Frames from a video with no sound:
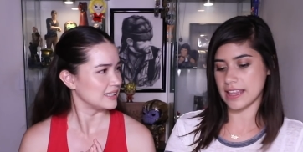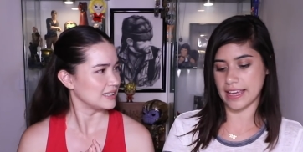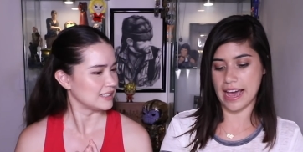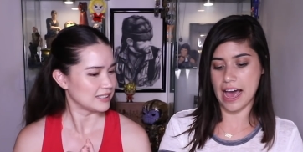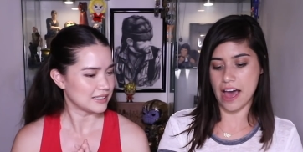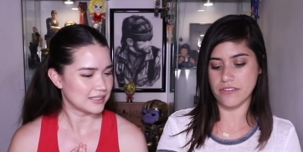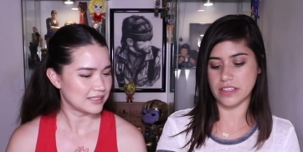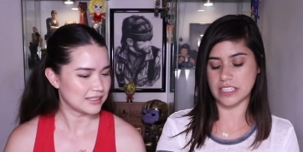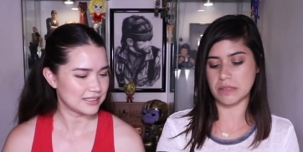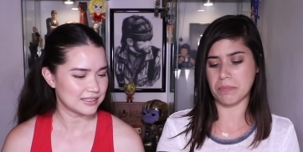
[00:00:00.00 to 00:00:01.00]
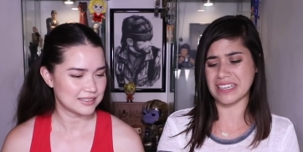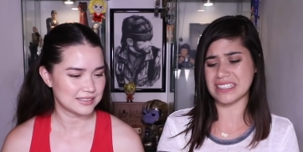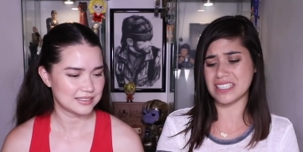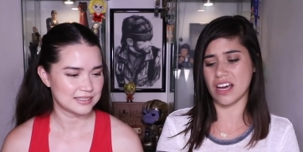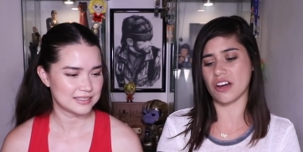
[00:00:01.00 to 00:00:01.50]
Speaker 1: And they have this
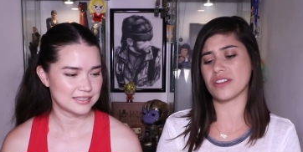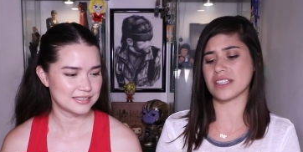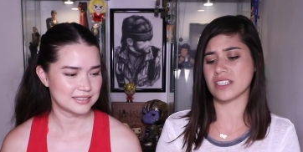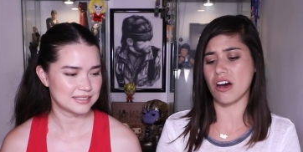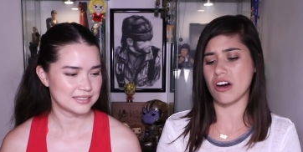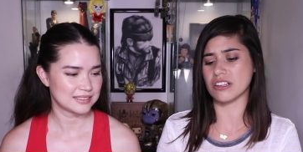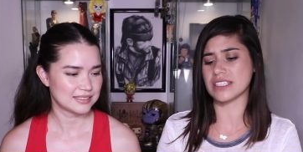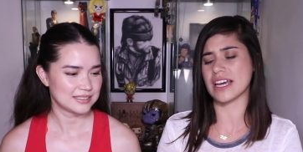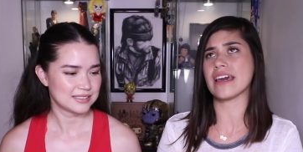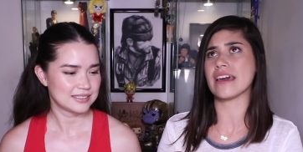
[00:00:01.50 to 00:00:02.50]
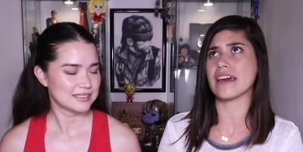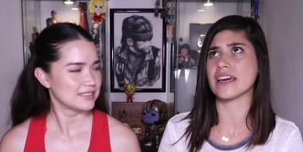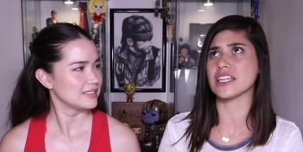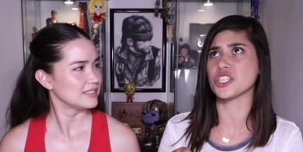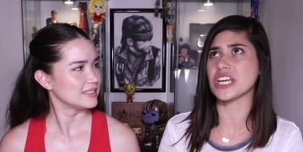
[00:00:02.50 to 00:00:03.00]
spicy taco that's called
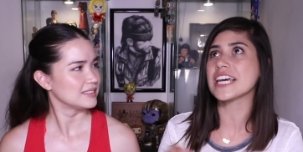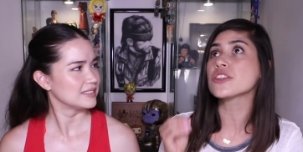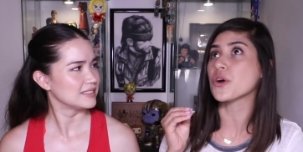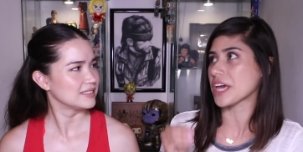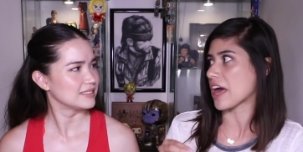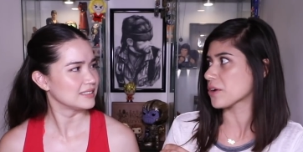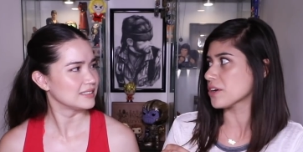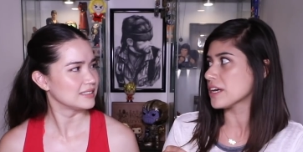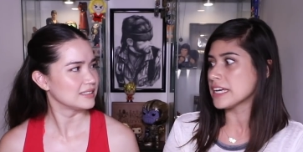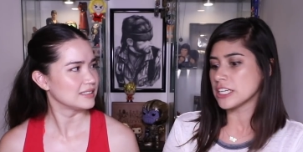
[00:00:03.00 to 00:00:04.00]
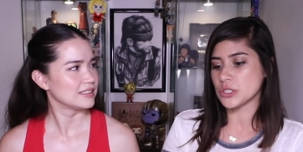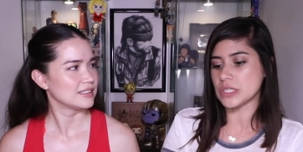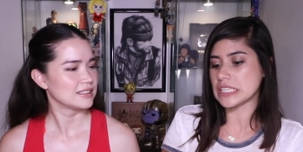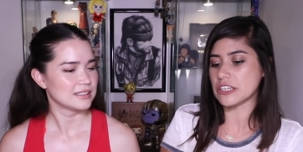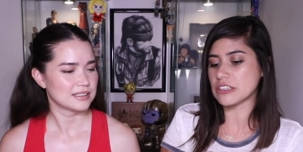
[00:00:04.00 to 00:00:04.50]
a eh, chile toreado. So
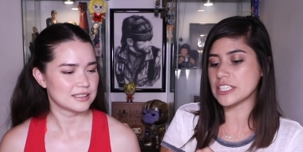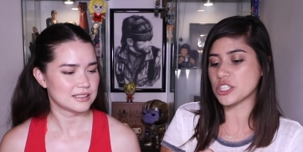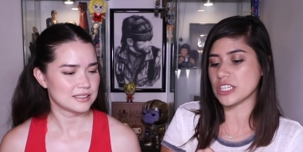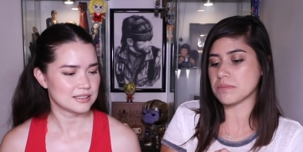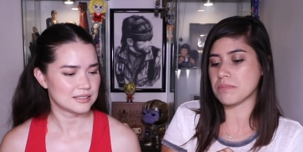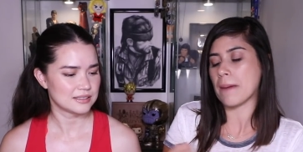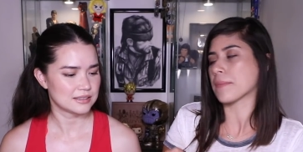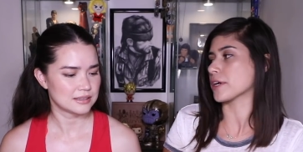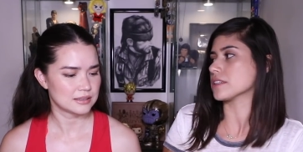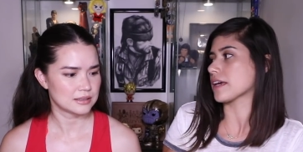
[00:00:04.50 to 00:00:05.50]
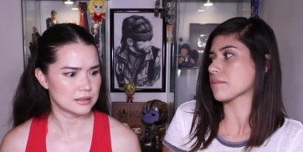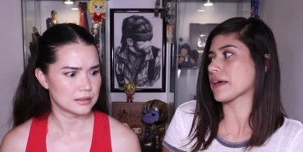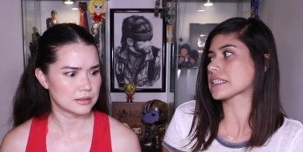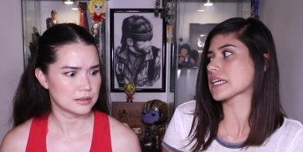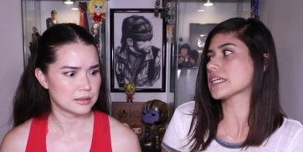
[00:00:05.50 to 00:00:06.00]
it's literally just peppers. Like
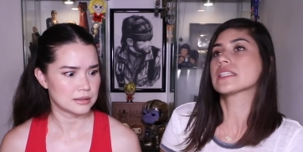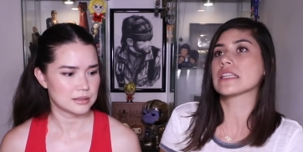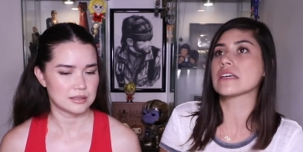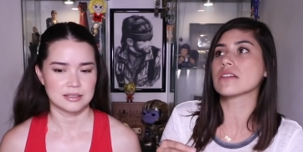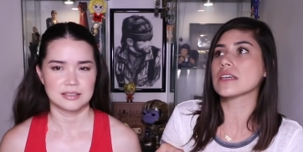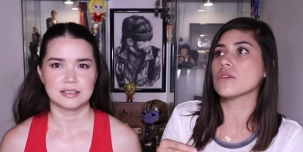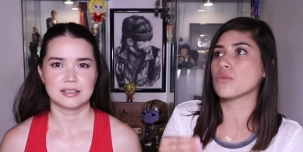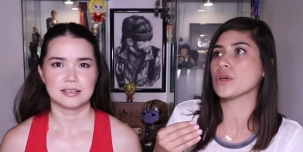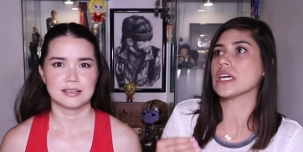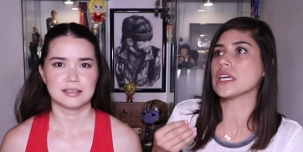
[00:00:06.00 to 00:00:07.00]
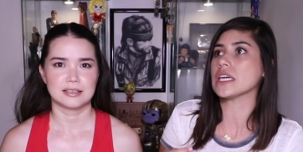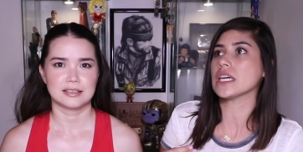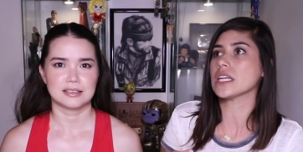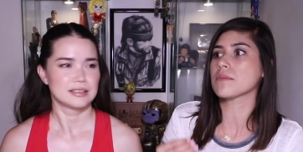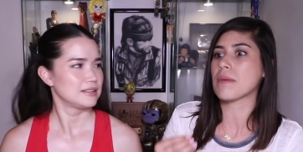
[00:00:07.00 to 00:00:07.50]
Mexicans, literally we
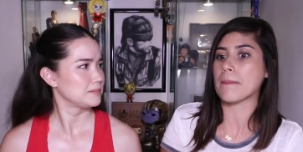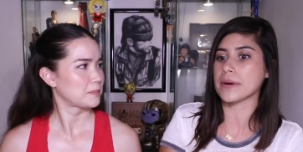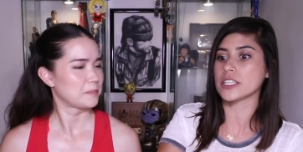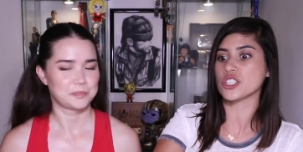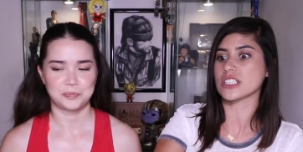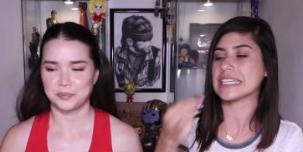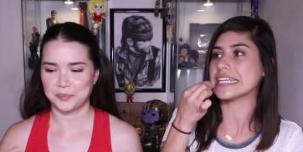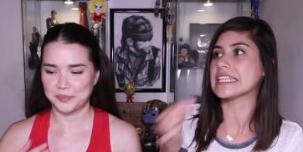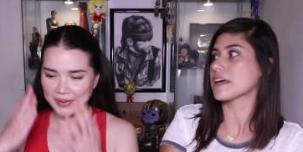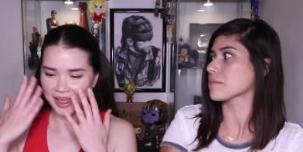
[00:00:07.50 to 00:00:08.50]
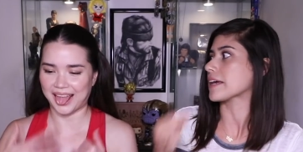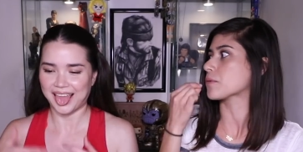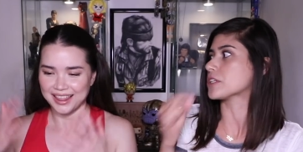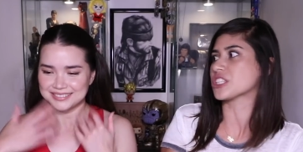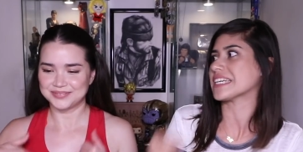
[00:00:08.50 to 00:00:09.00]
eat peppers just eating them, like
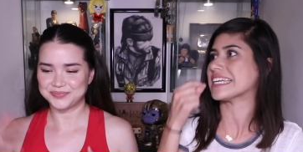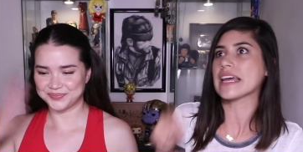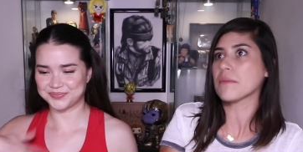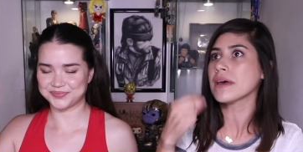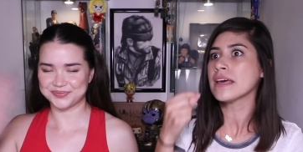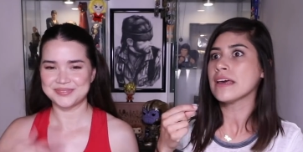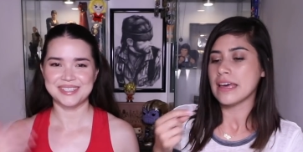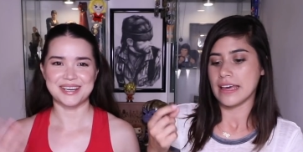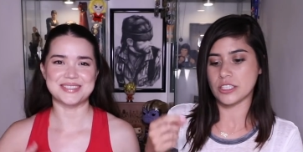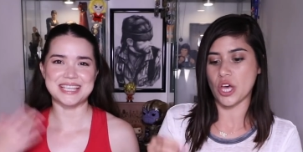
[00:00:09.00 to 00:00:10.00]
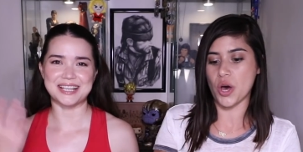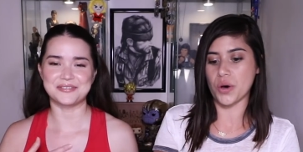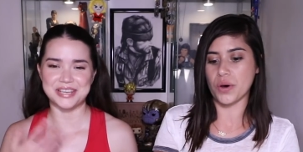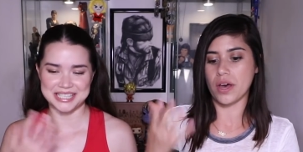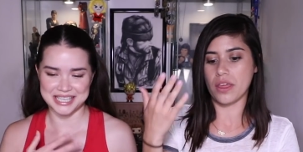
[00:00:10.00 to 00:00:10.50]
we just eat them. I'm so
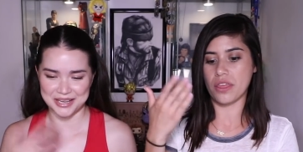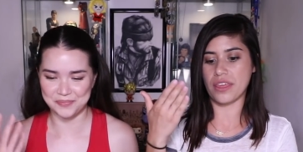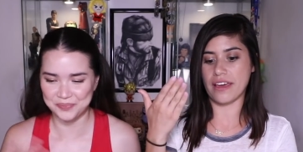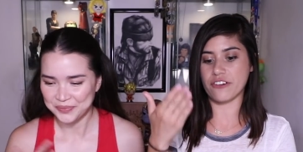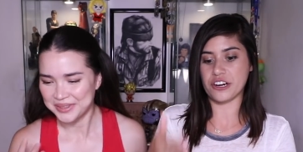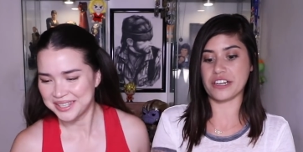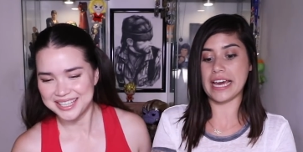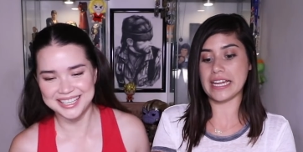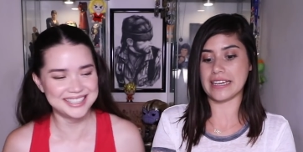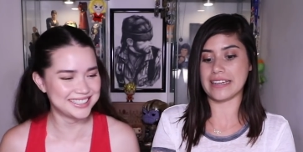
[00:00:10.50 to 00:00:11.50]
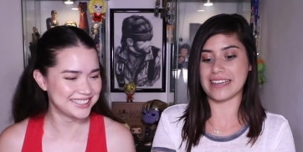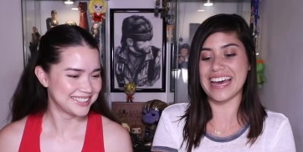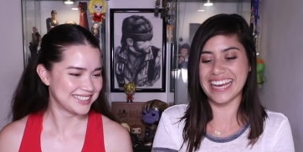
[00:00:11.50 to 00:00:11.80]
salivating. they've created